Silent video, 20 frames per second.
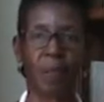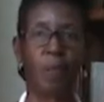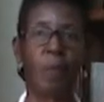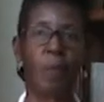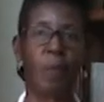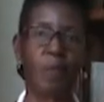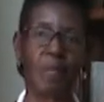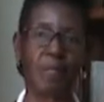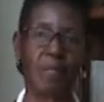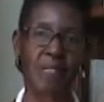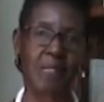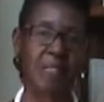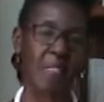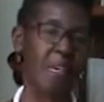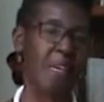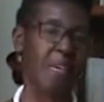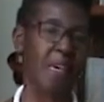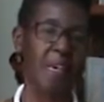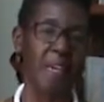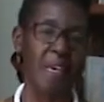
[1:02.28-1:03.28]
because
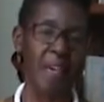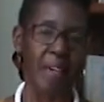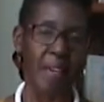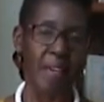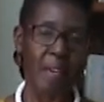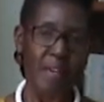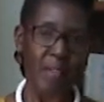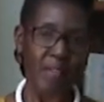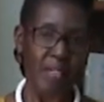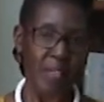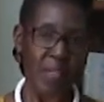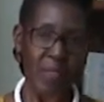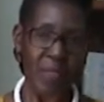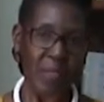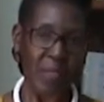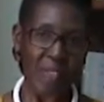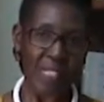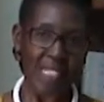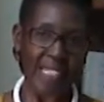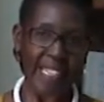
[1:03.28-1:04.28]

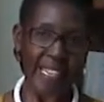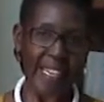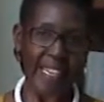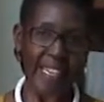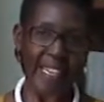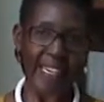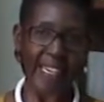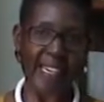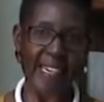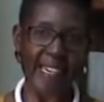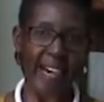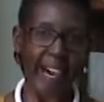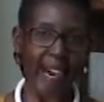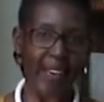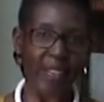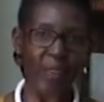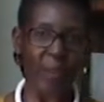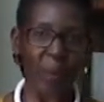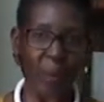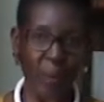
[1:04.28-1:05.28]
storytelling
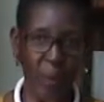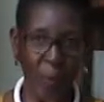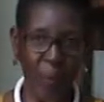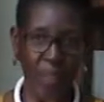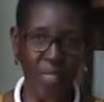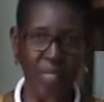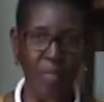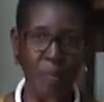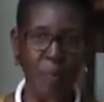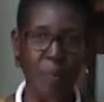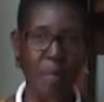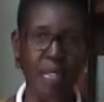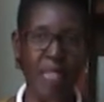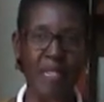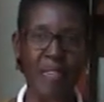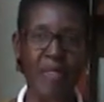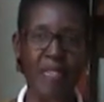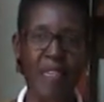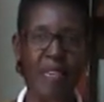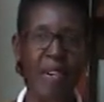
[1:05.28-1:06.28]
had always
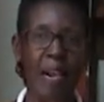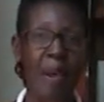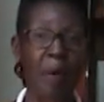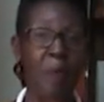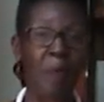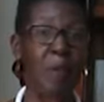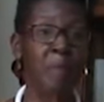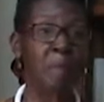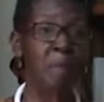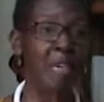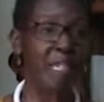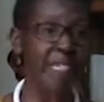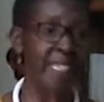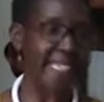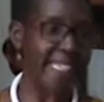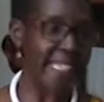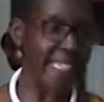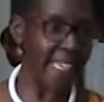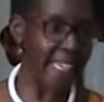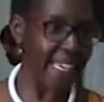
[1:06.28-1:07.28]
been a
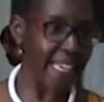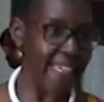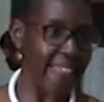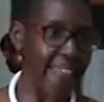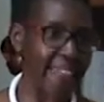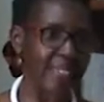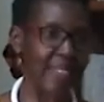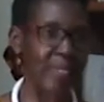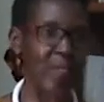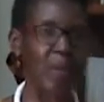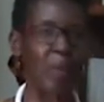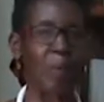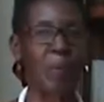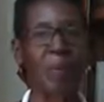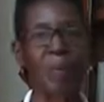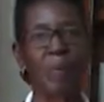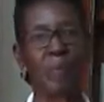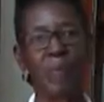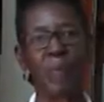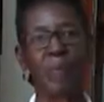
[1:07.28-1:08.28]
women's thing.
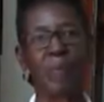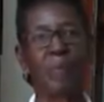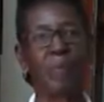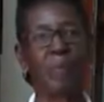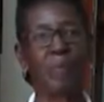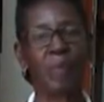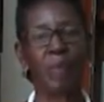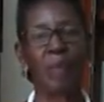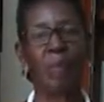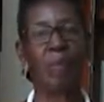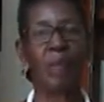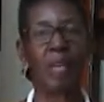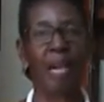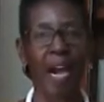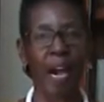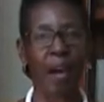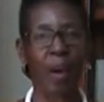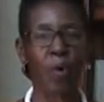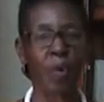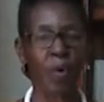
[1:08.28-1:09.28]
So we
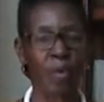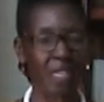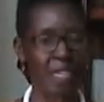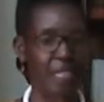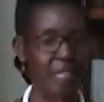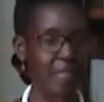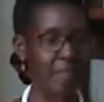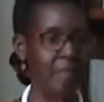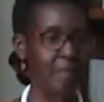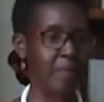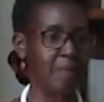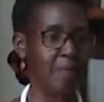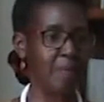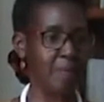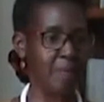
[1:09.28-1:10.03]
are only